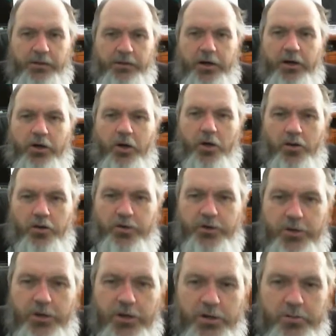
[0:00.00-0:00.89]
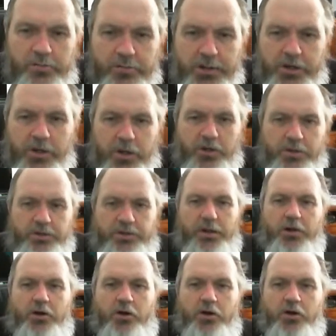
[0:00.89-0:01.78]
their concern, because
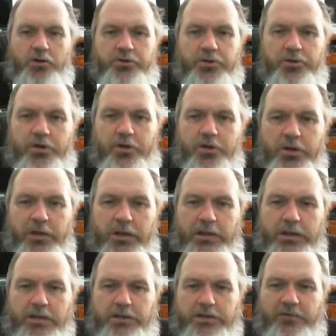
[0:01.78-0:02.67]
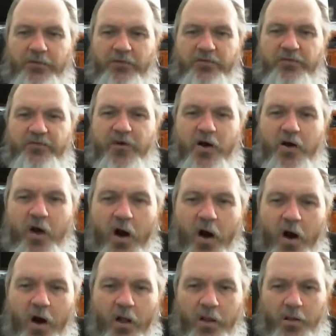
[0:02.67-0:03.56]
their concern is fuck
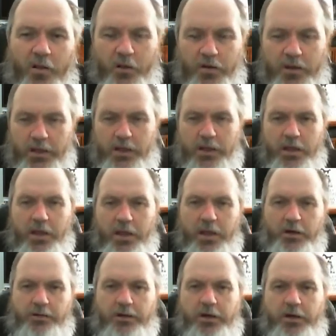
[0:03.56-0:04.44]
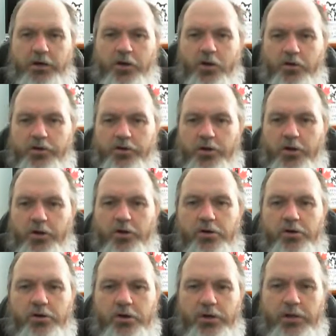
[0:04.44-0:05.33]
all, okay? Their
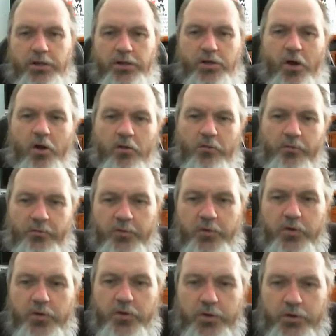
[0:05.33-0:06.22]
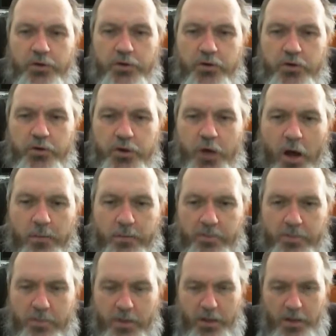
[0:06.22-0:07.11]
concern is all screwed
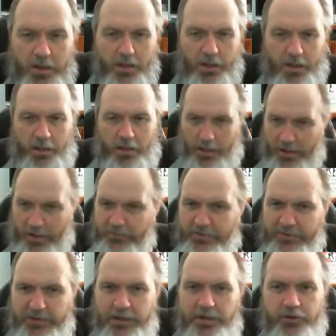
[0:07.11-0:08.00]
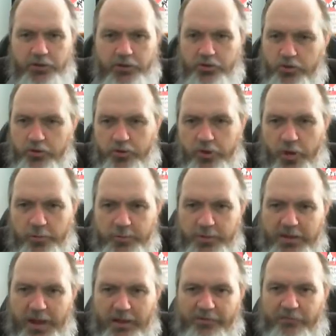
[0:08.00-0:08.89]
up. Everything is screwed up
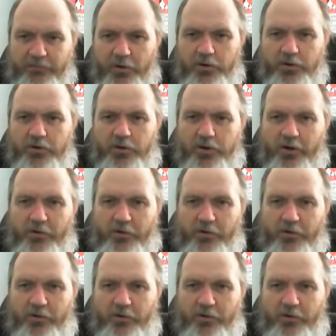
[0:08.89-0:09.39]
in that fucking